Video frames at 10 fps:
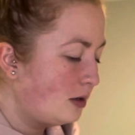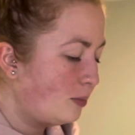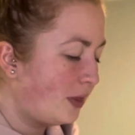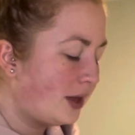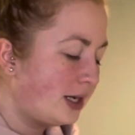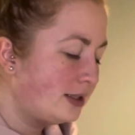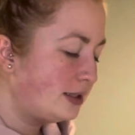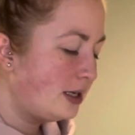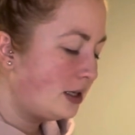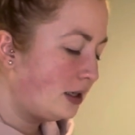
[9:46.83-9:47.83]
But then I
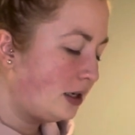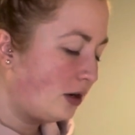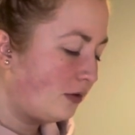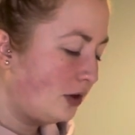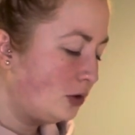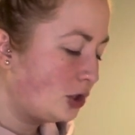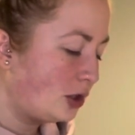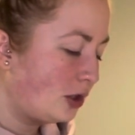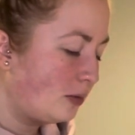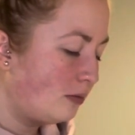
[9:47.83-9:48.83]
see in the near
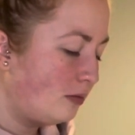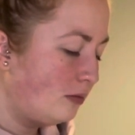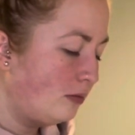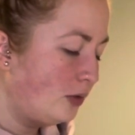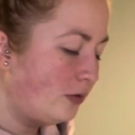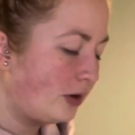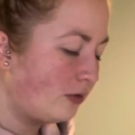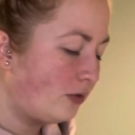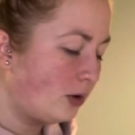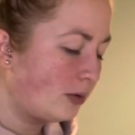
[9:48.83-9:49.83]
future moving
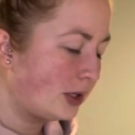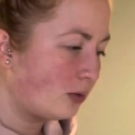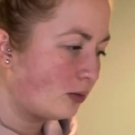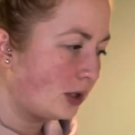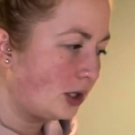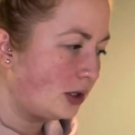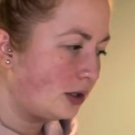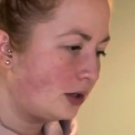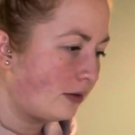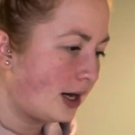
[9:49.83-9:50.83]
forward in a really
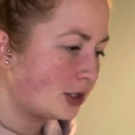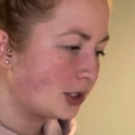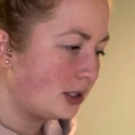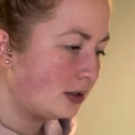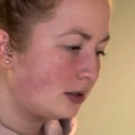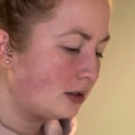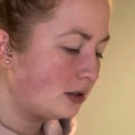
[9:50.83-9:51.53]
good direction.